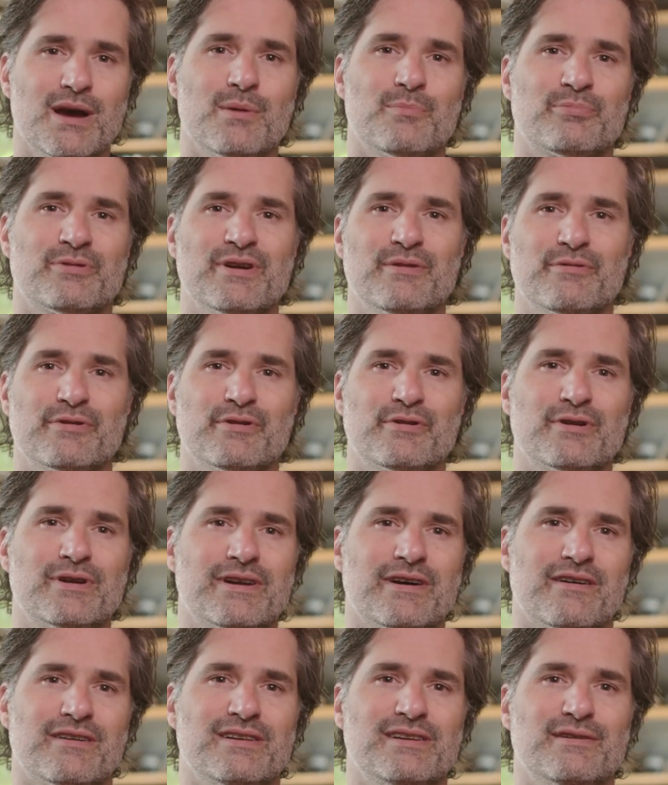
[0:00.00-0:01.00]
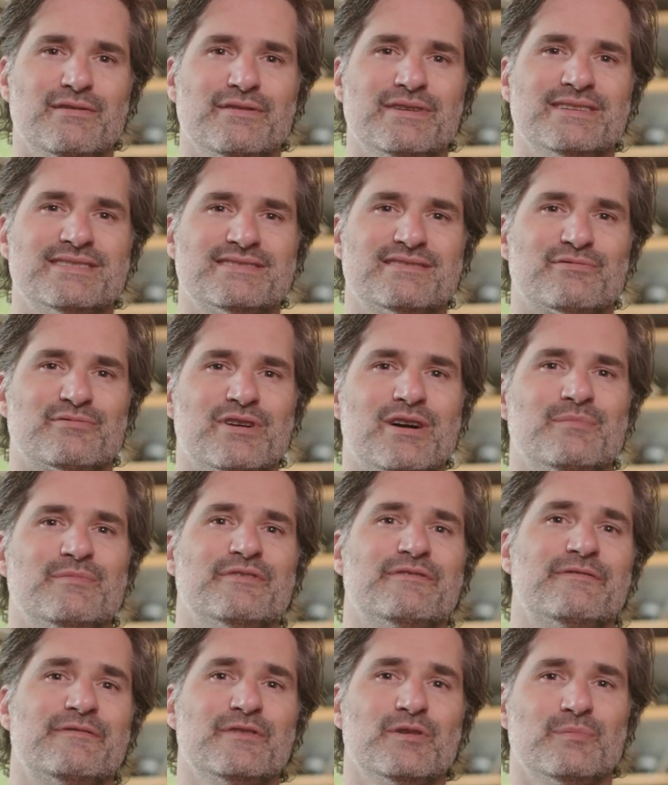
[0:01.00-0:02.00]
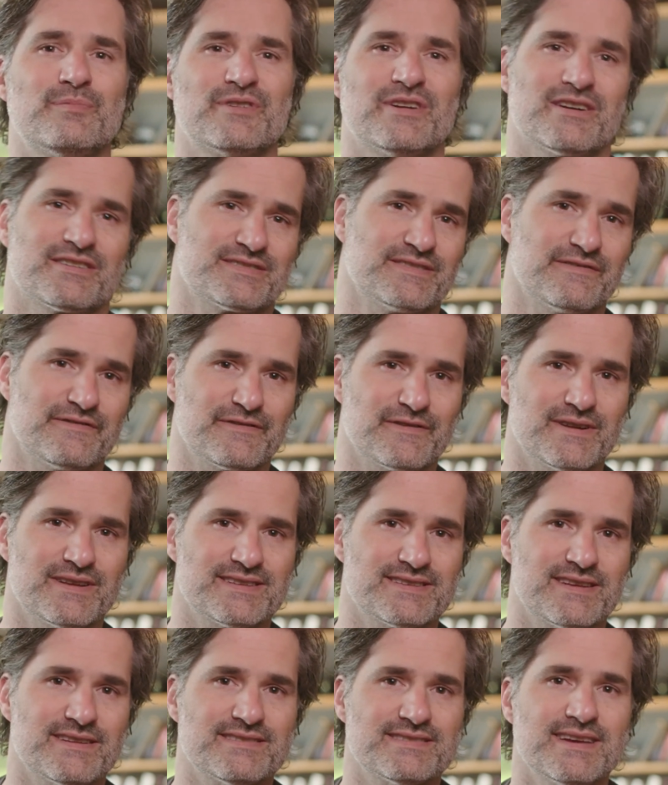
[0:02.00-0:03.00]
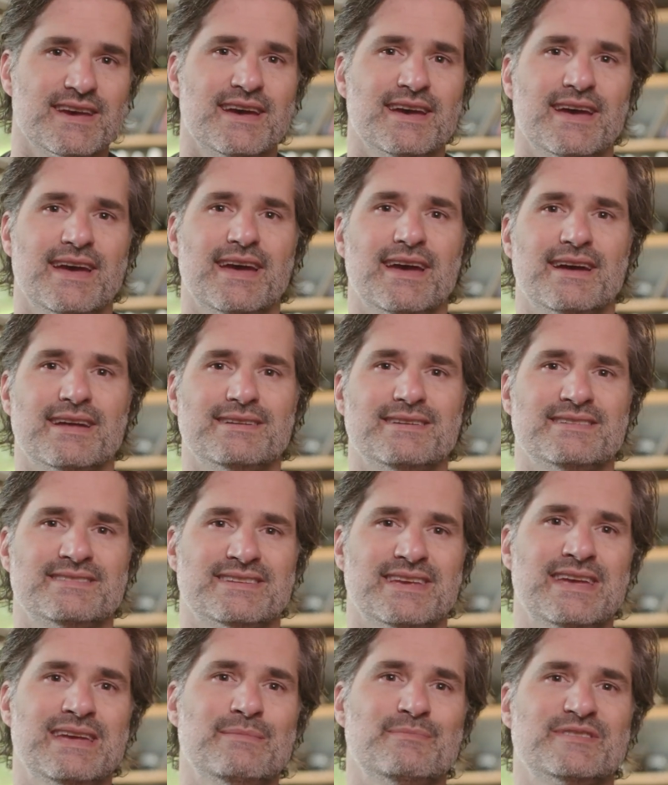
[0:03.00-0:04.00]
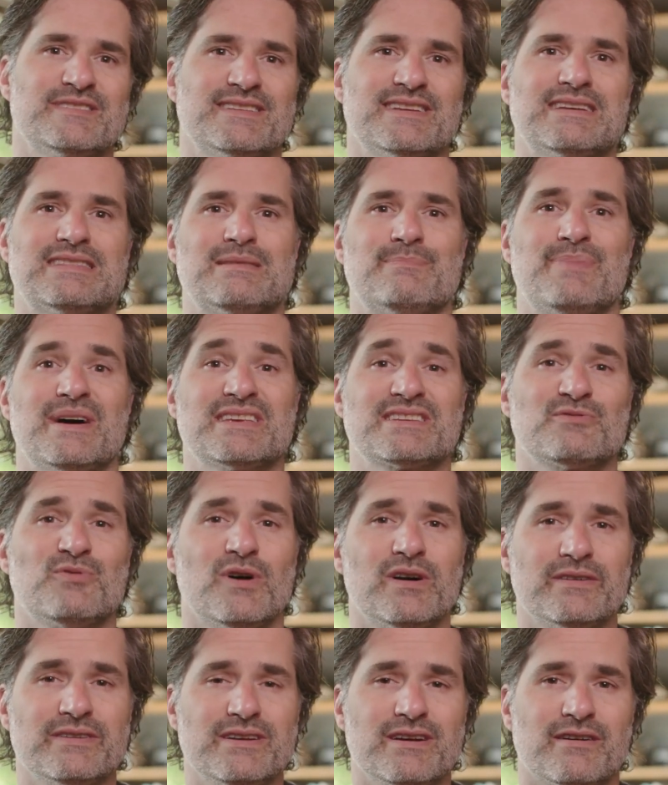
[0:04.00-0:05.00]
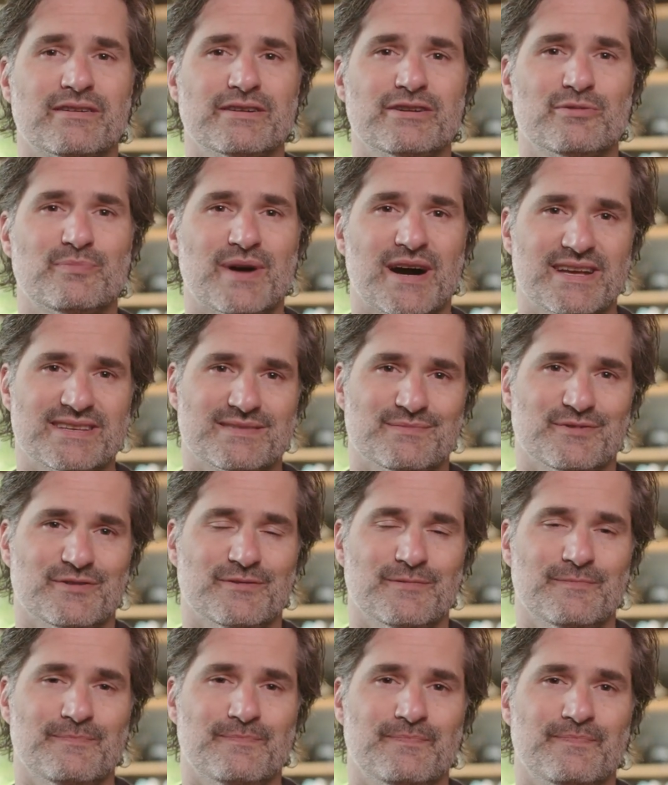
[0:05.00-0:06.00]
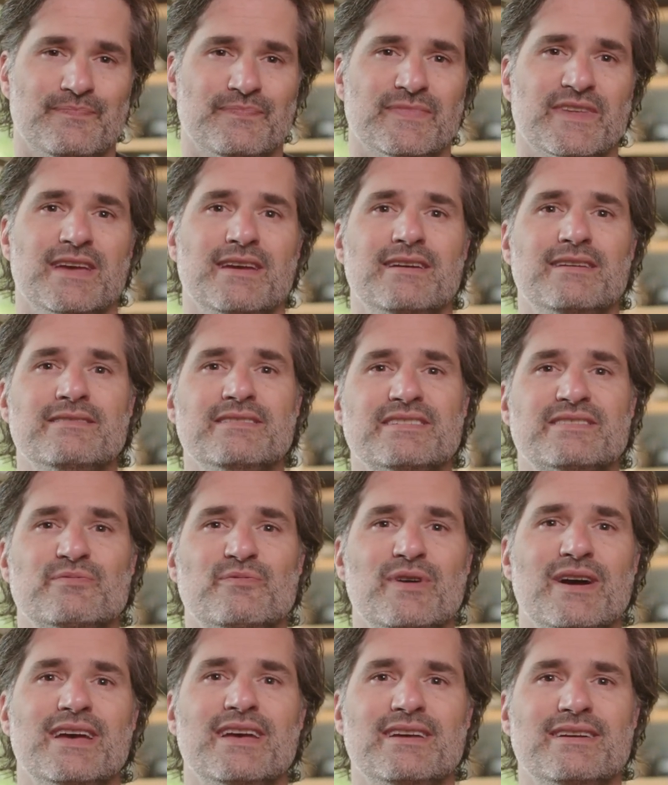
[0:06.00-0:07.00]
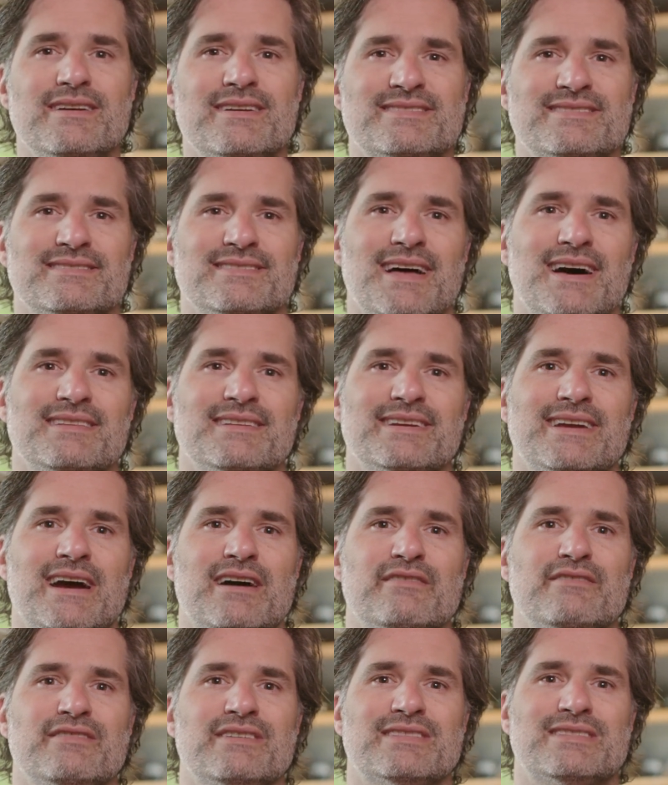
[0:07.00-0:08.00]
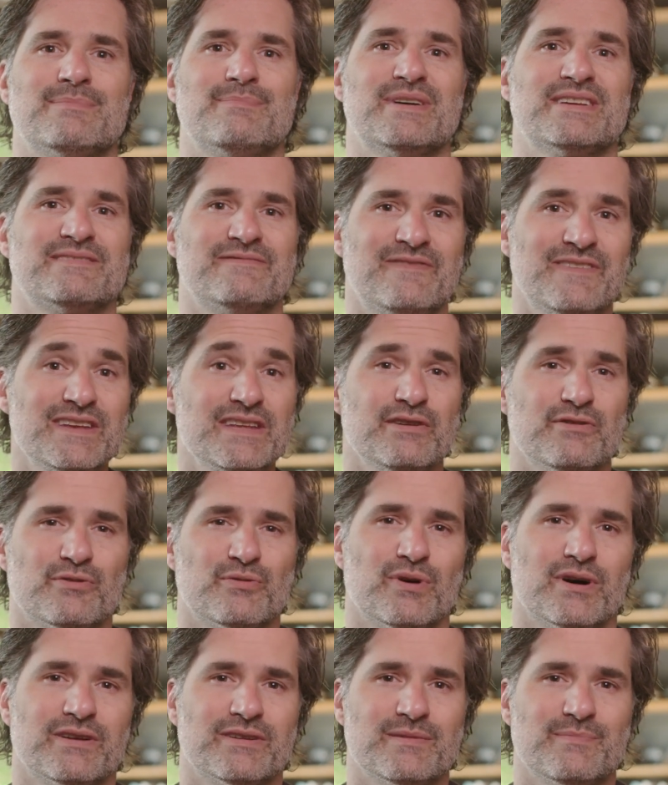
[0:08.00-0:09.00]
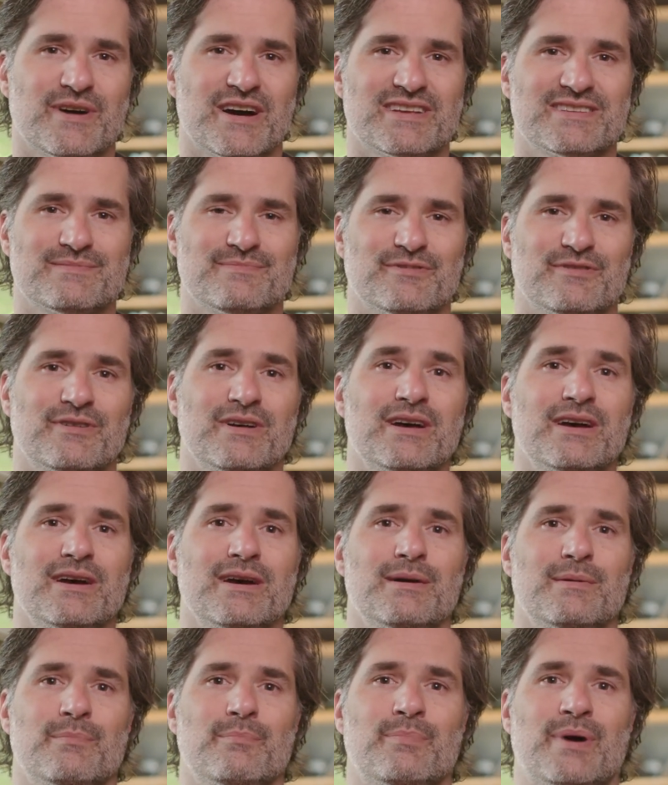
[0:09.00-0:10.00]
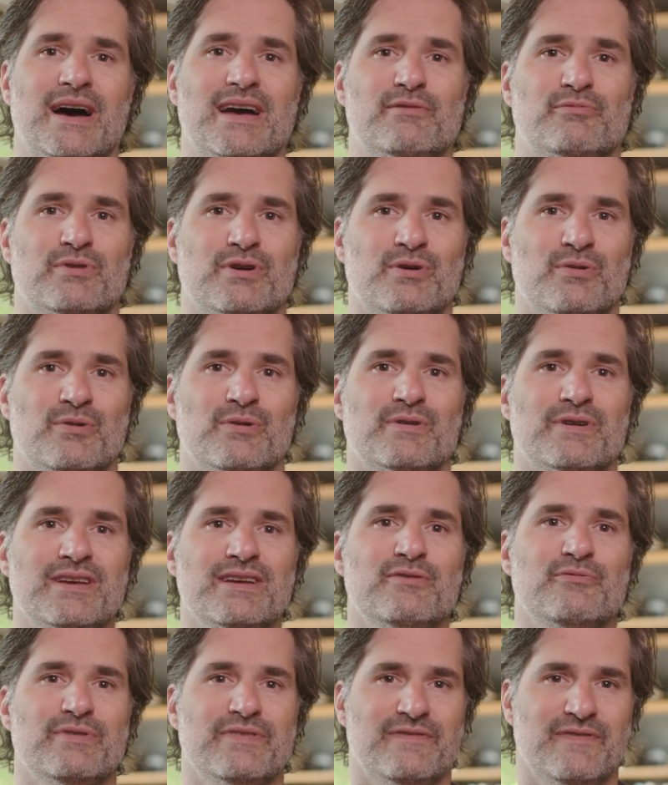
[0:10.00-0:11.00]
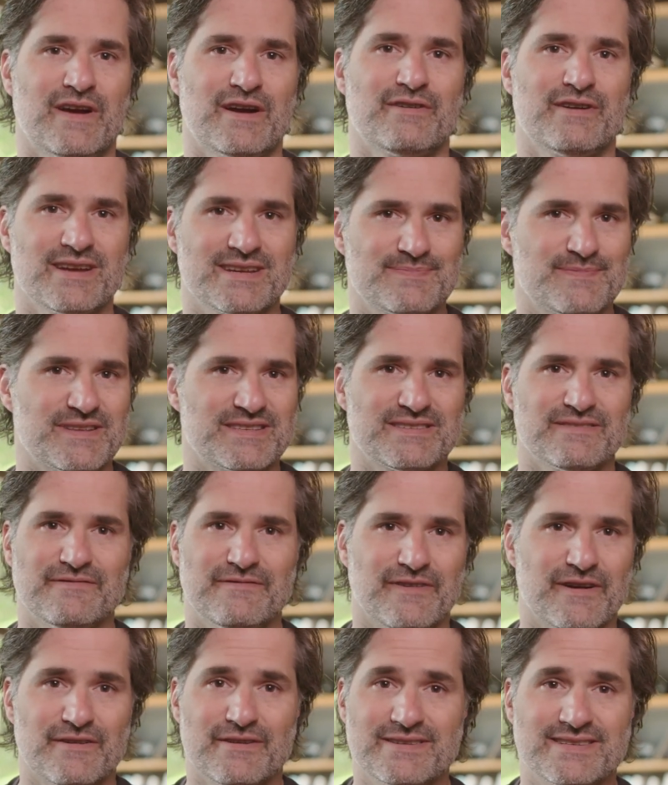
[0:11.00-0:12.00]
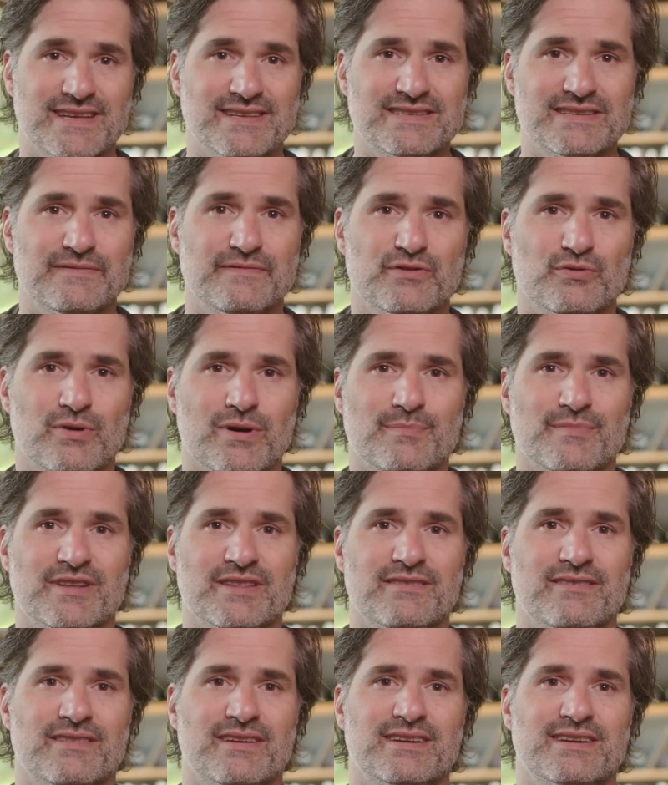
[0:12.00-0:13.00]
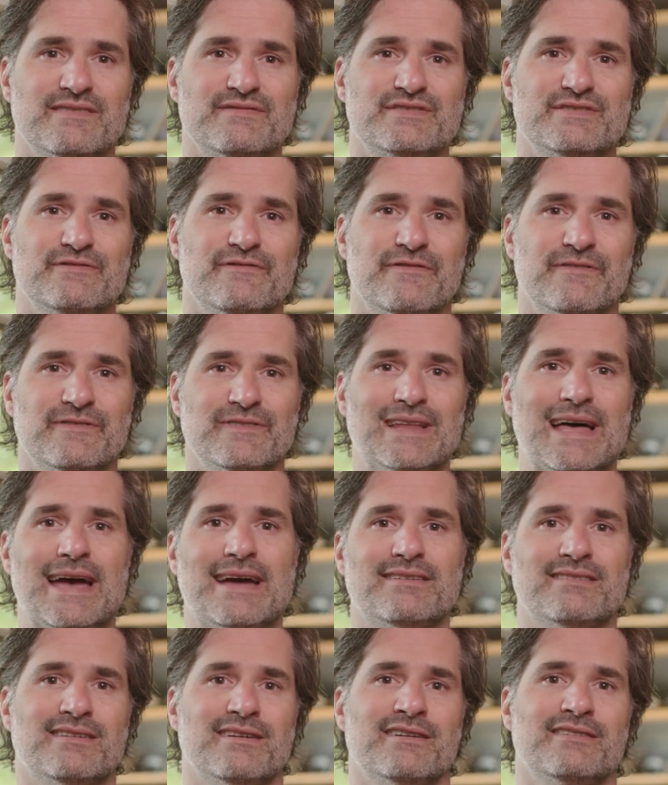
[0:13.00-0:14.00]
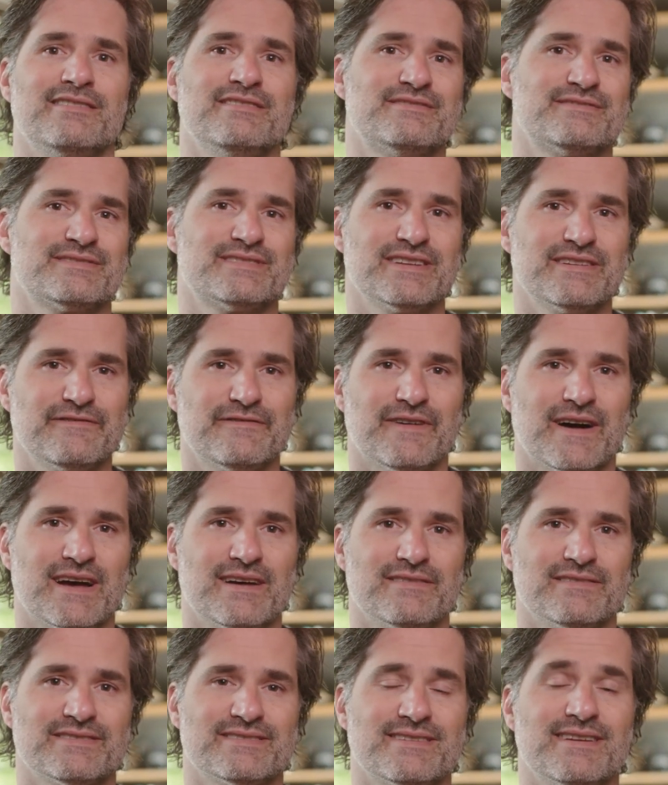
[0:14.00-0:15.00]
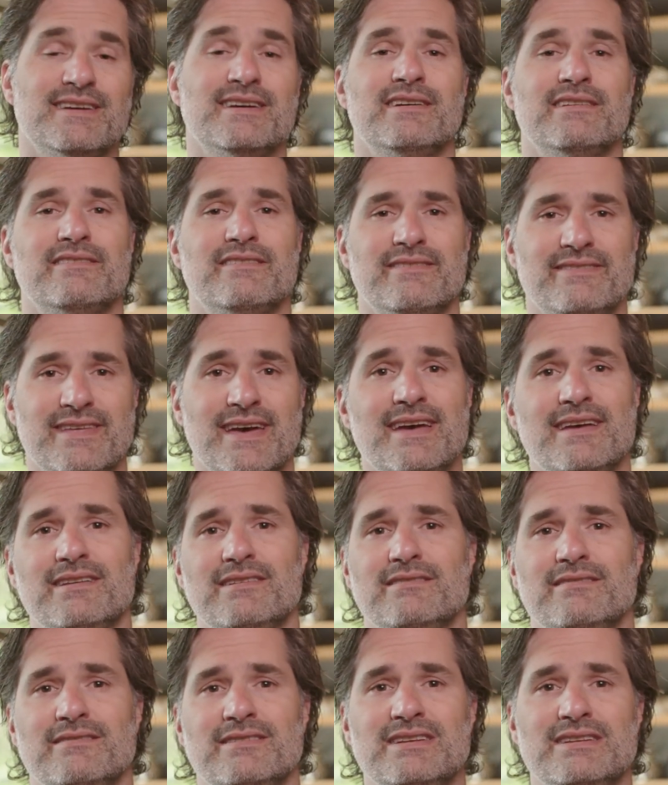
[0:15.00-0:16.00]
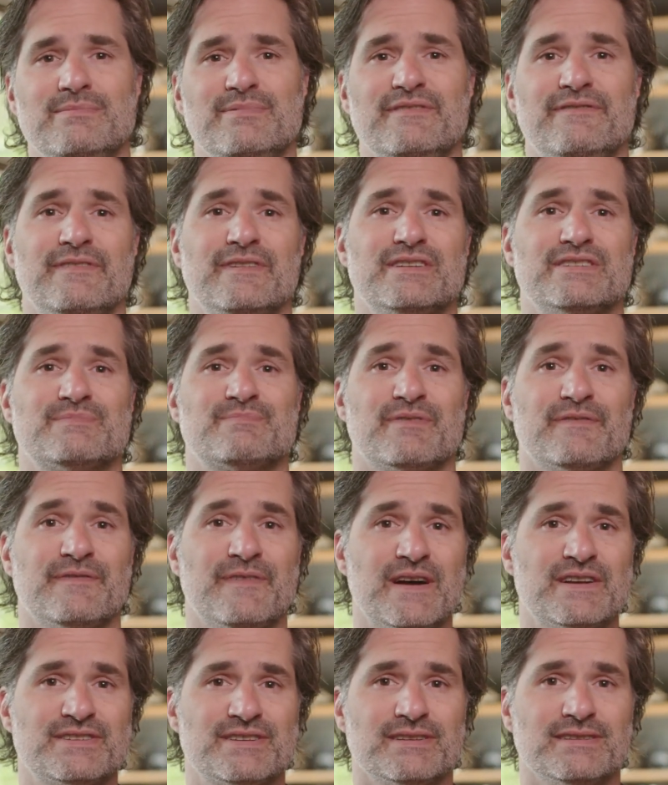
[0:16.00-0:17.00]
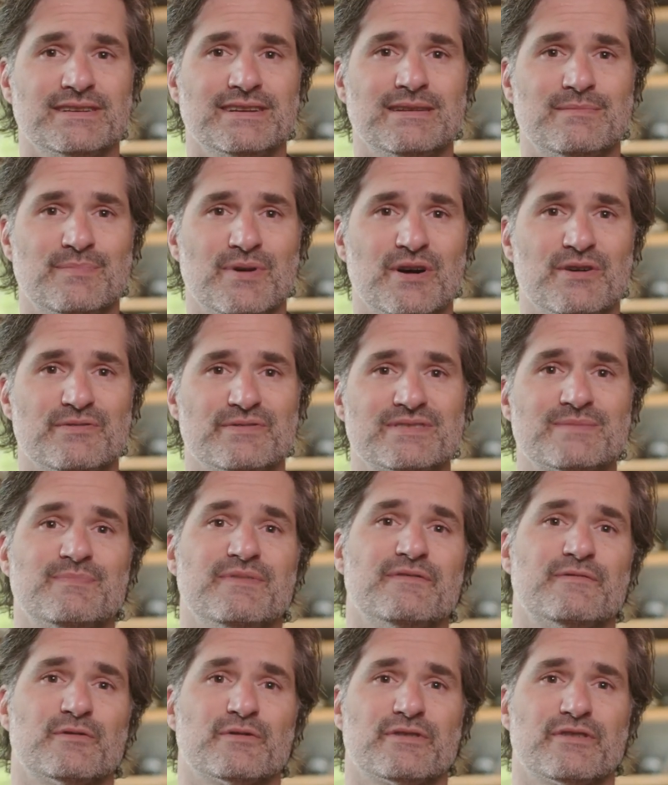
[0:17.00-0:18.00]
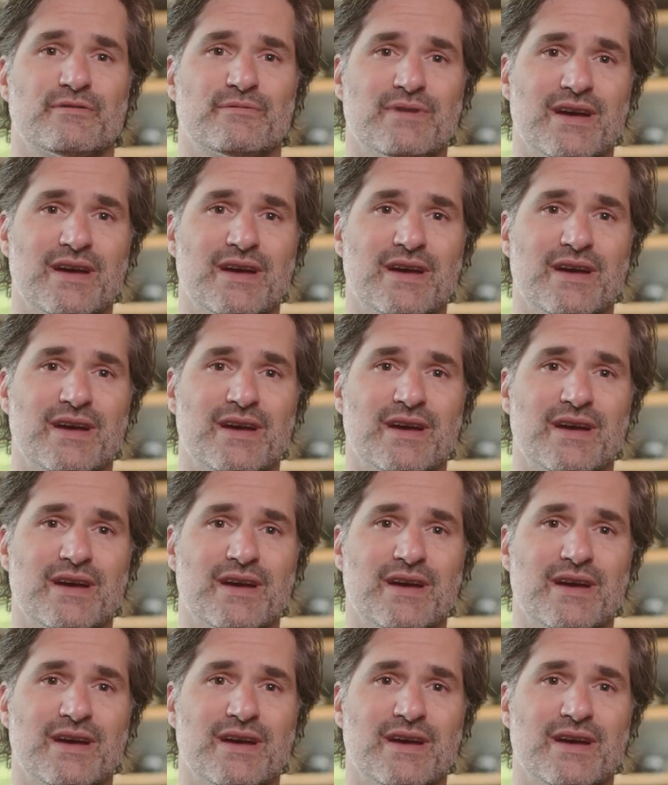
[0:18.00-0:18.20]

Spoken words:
Pre-recorded audio is the realm of film production, for instance, and its aim is to get the best quality audio possible. In this way, it's a lot like how you get the best video quality possible, by recording with very expensive, very sensitive equipment that gives you flat, uninteresting files that then need to be finished professionally in post before they're